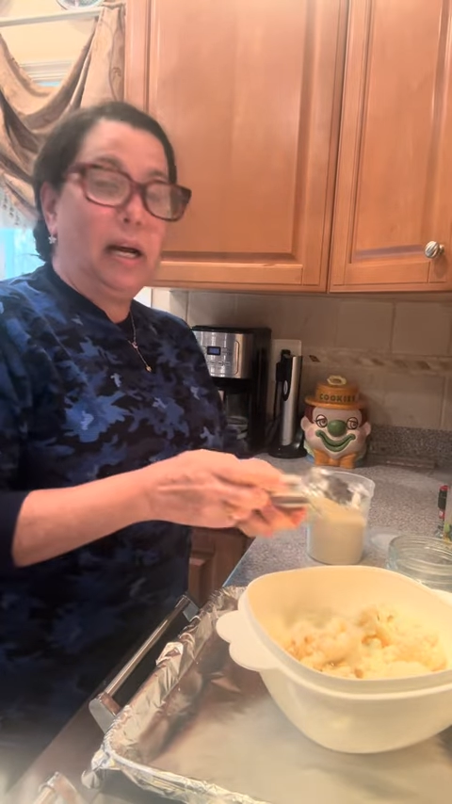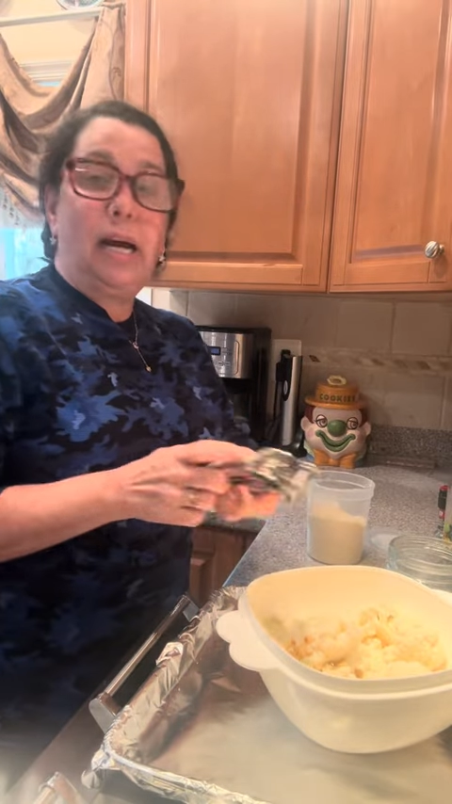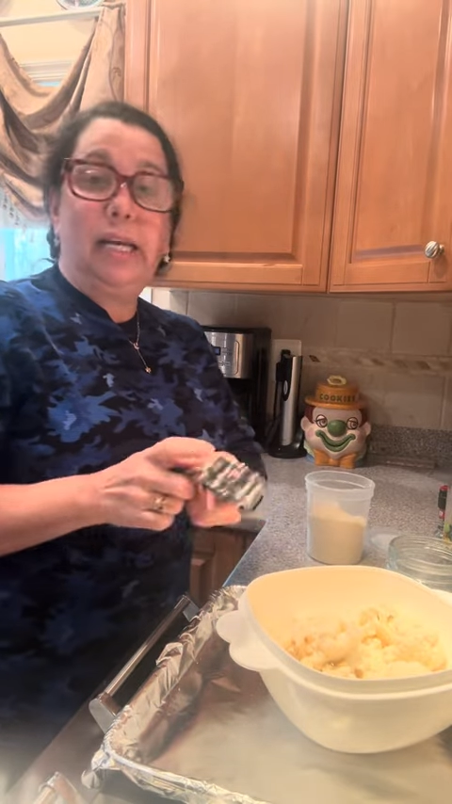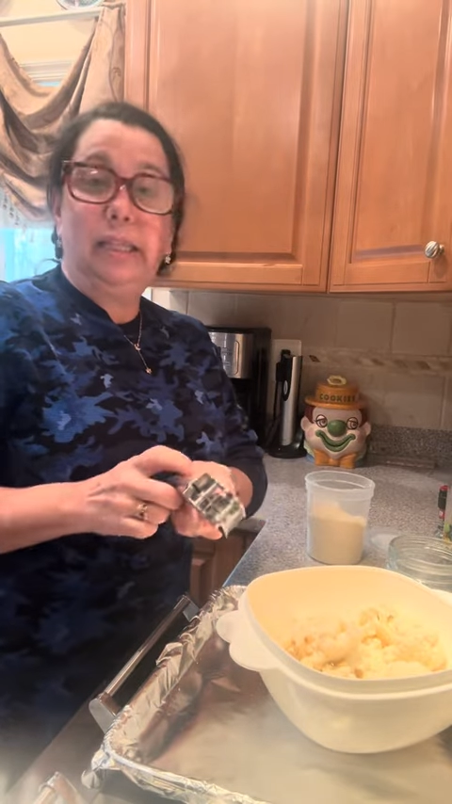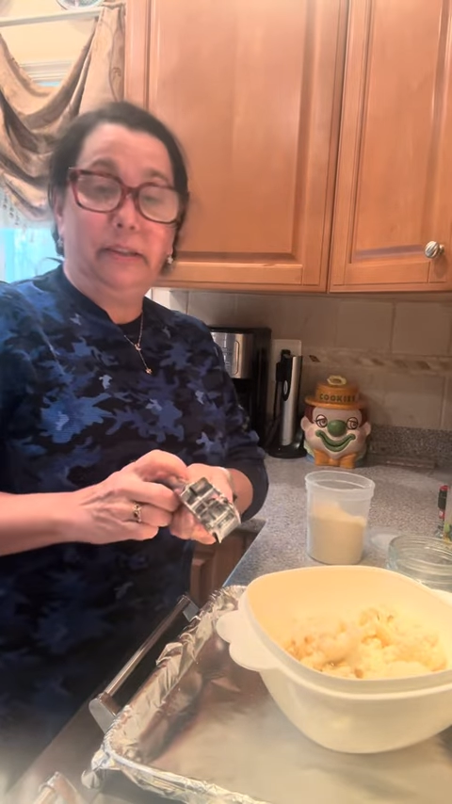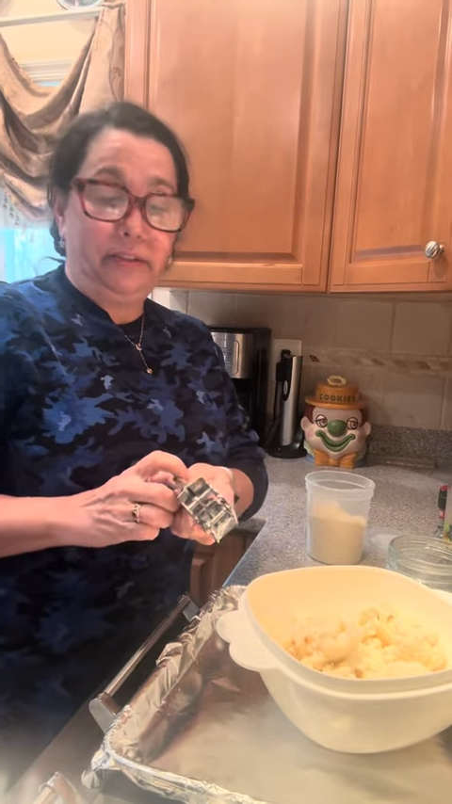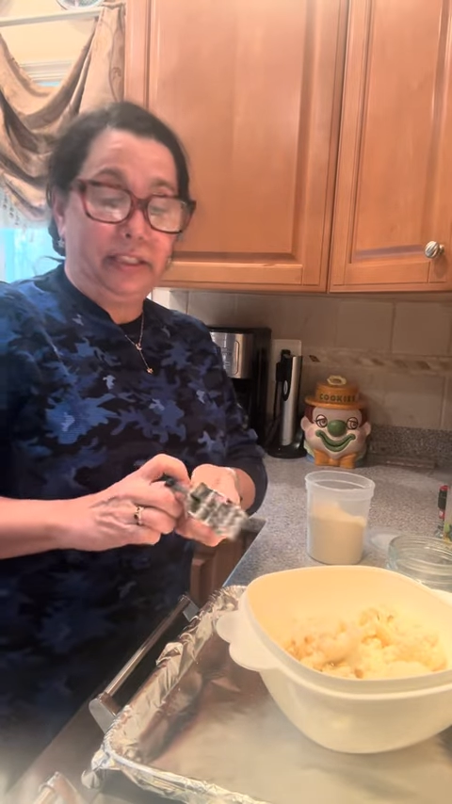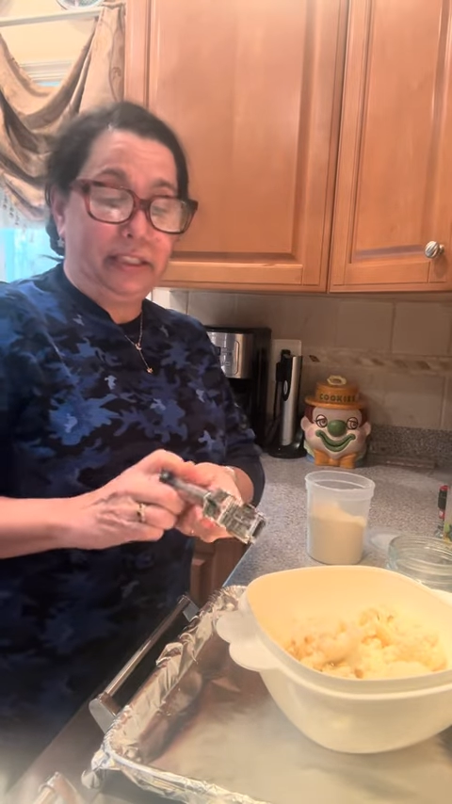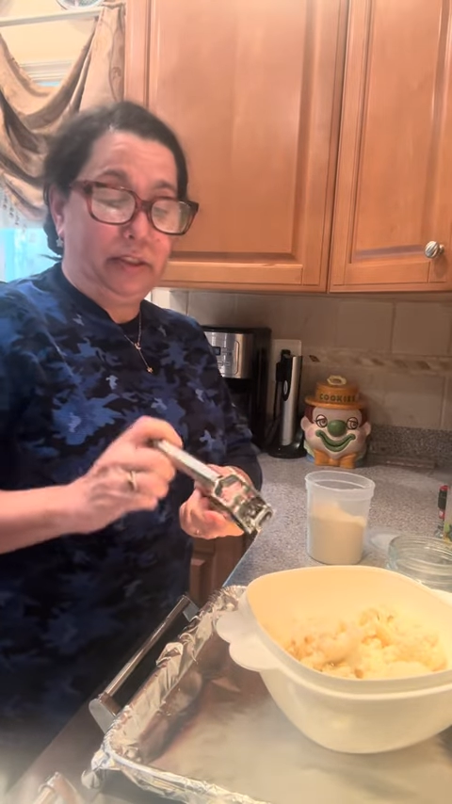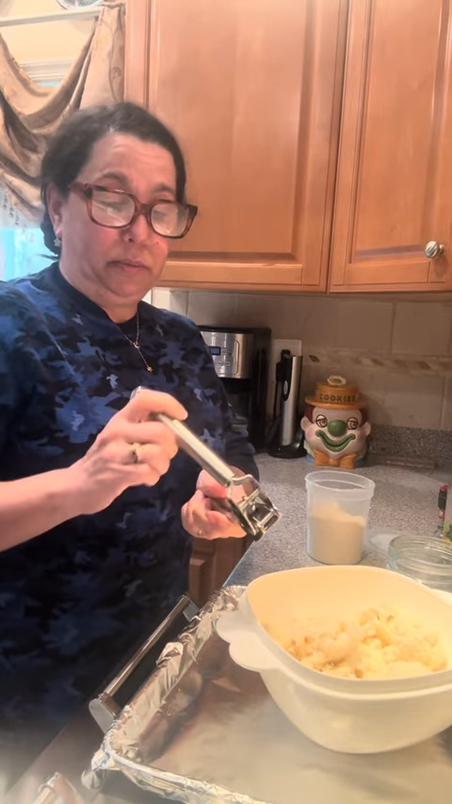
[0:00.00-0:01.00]
I love
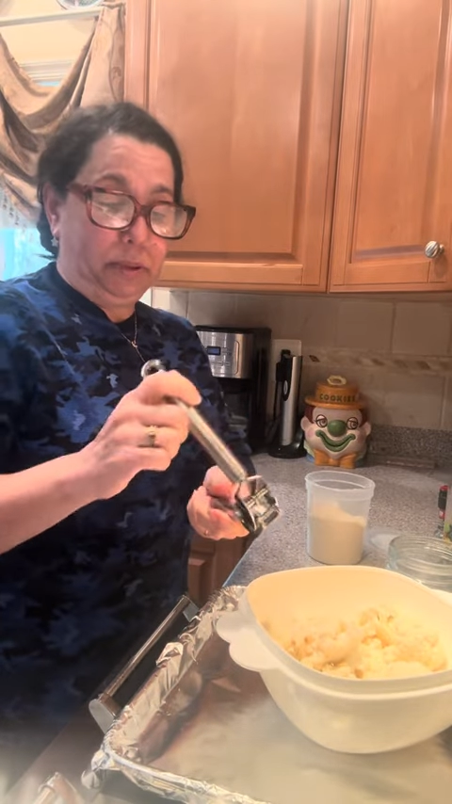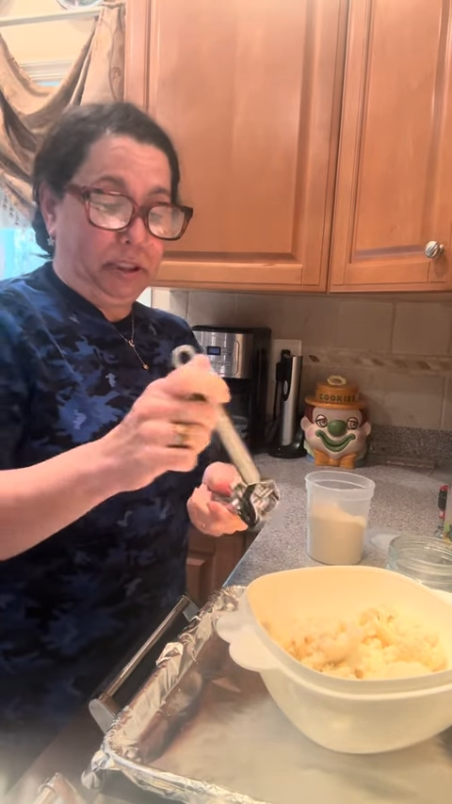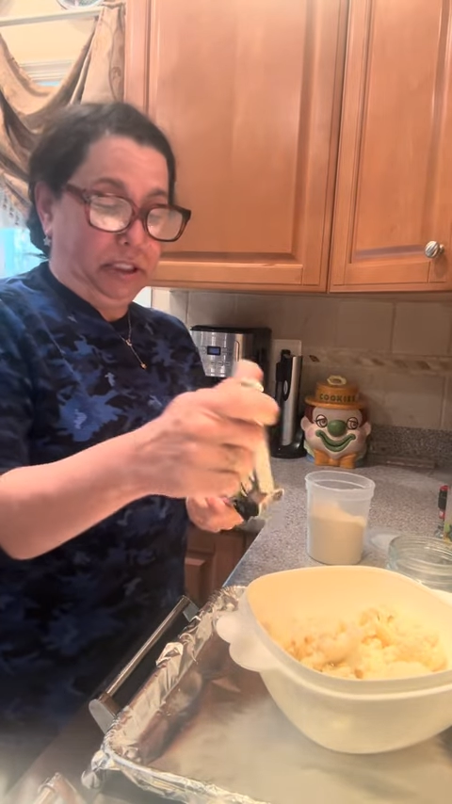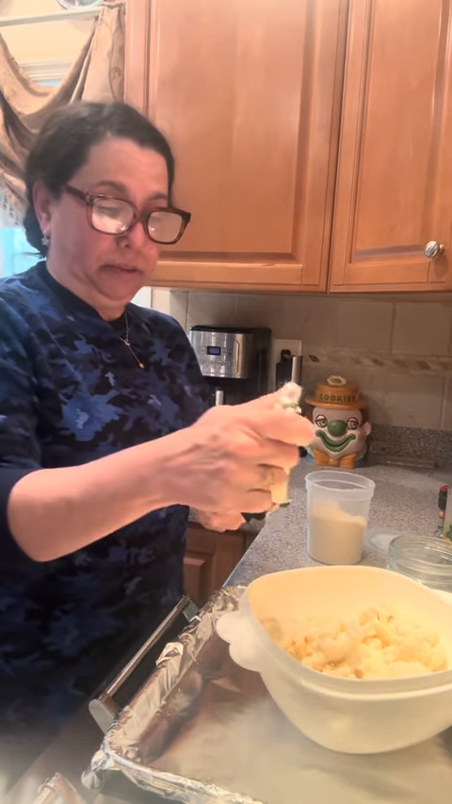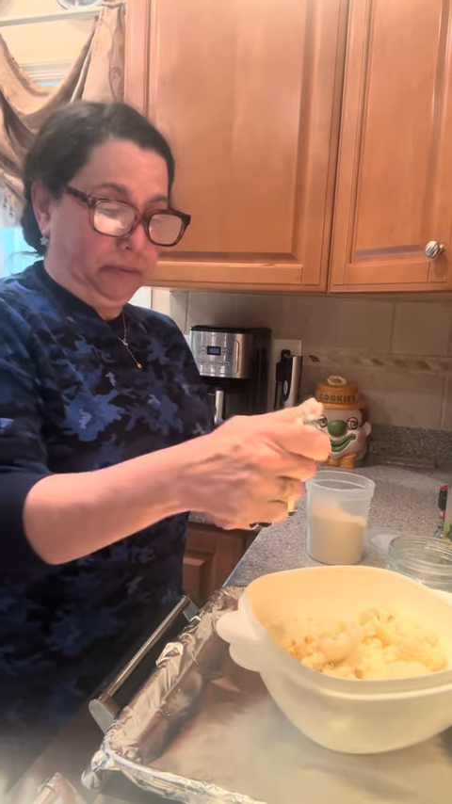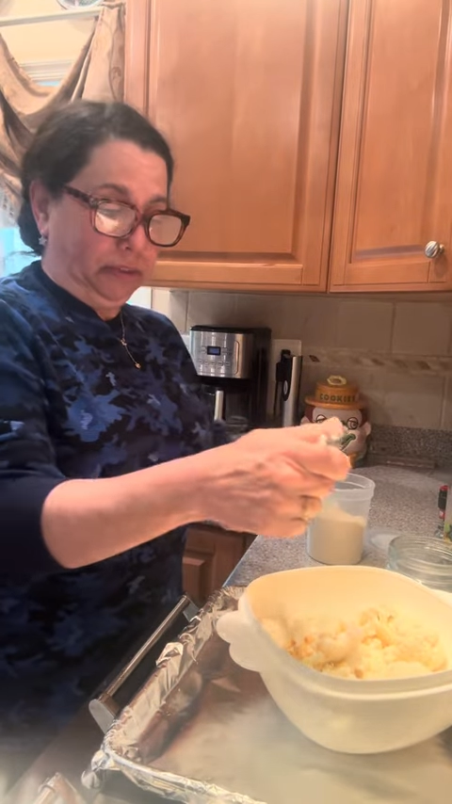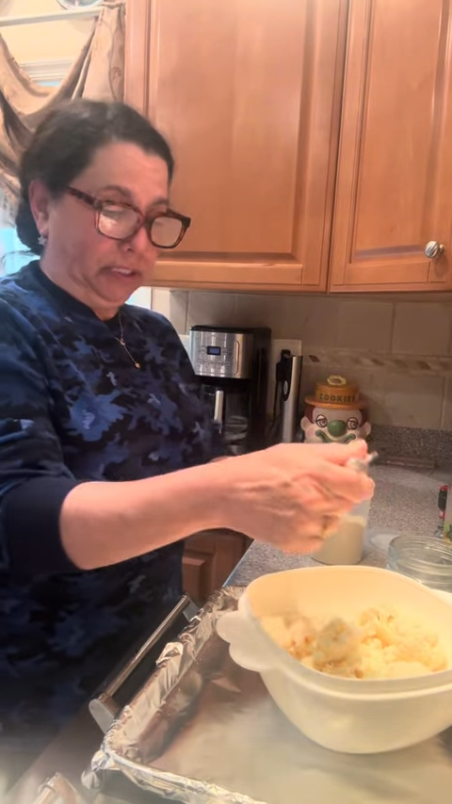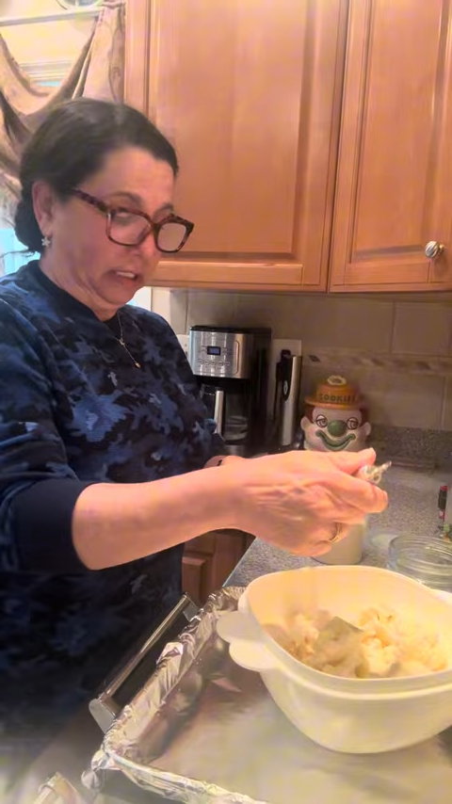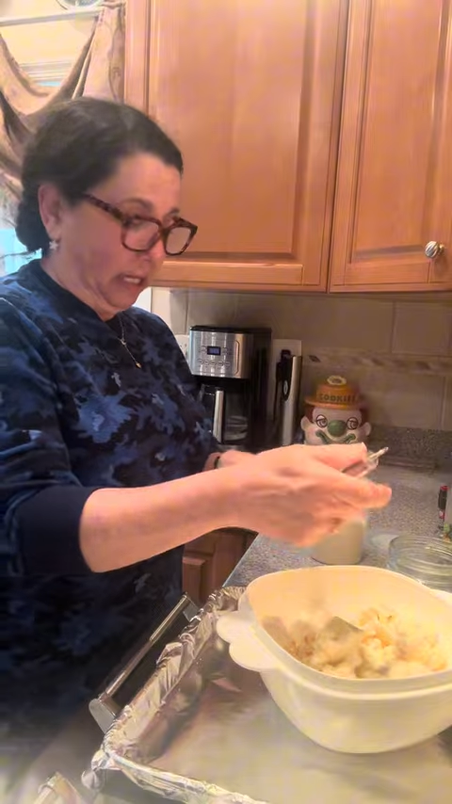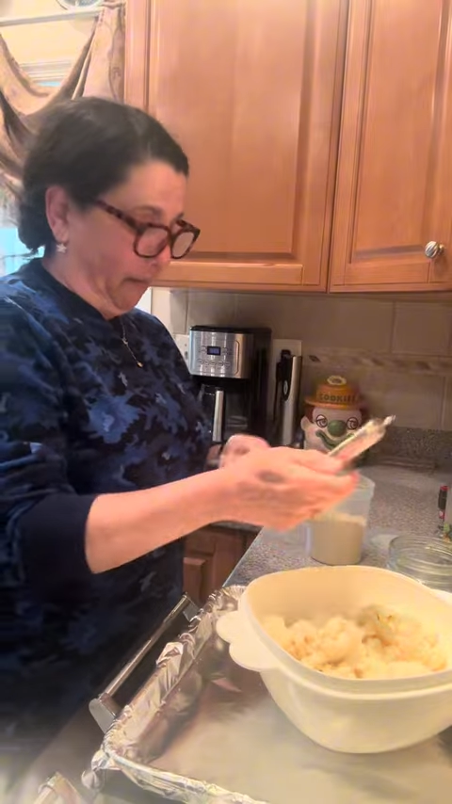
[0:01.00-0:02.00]
this little machine. Look
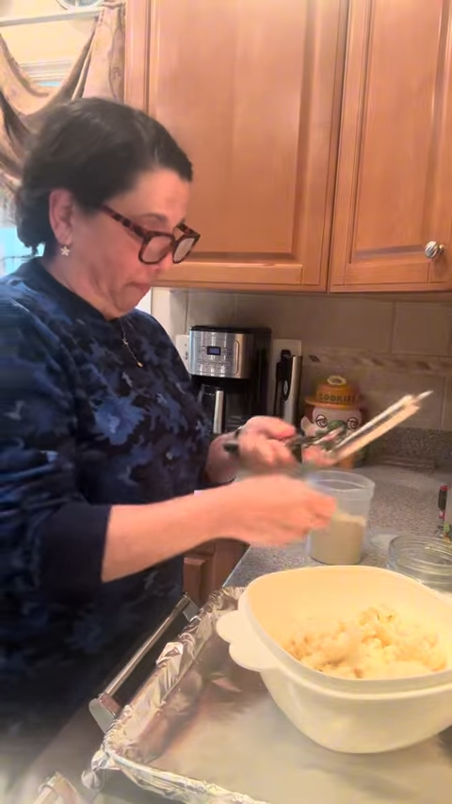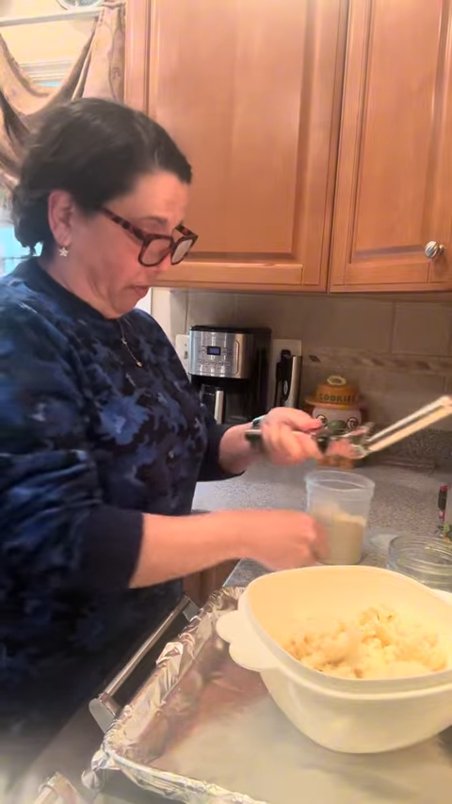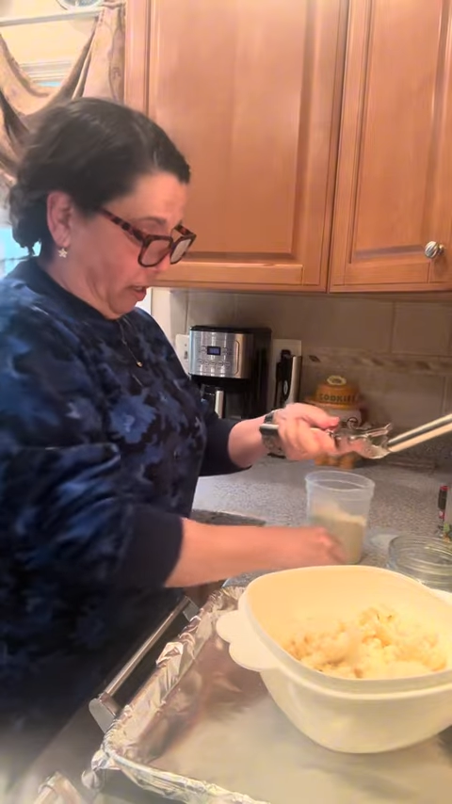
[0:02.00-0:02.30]
at that.